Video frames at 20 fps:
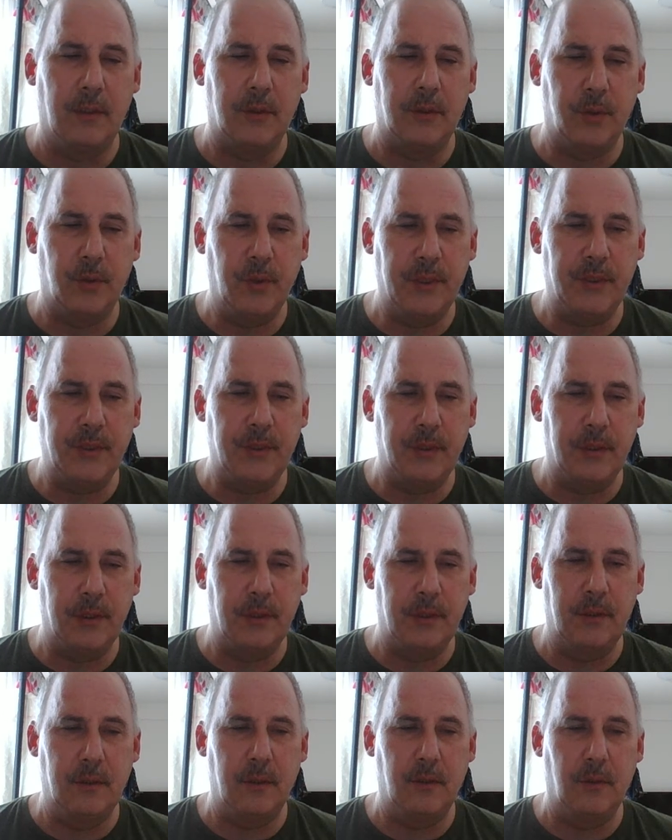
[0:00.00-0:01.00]

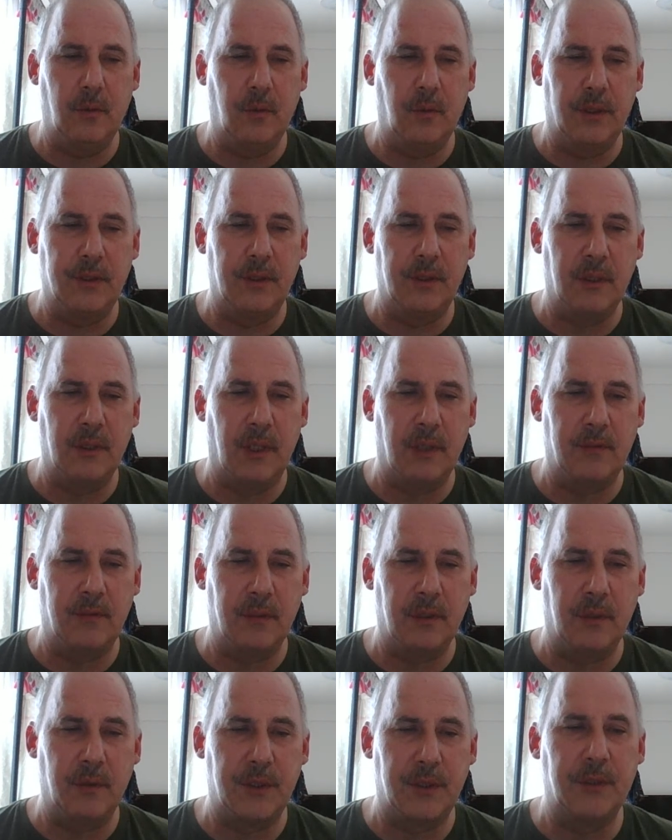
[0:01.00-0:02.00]
Twisted was a
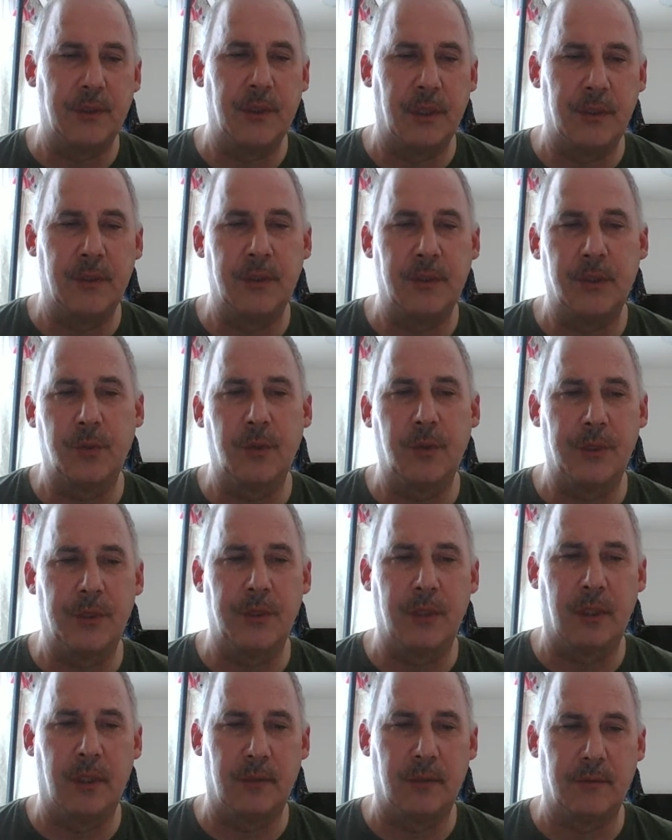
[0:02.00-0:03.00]
novel, it was a gender switch
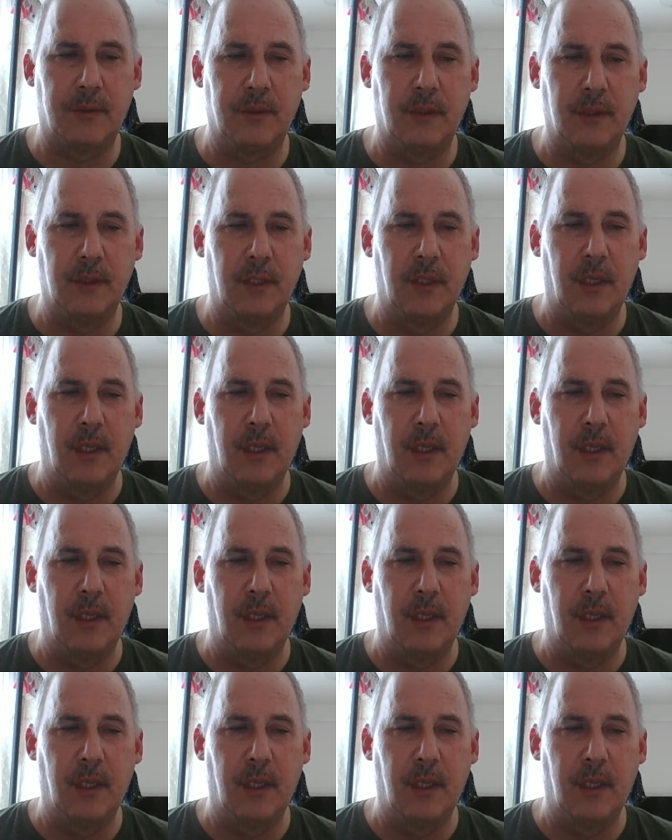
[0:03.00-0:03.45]
novel,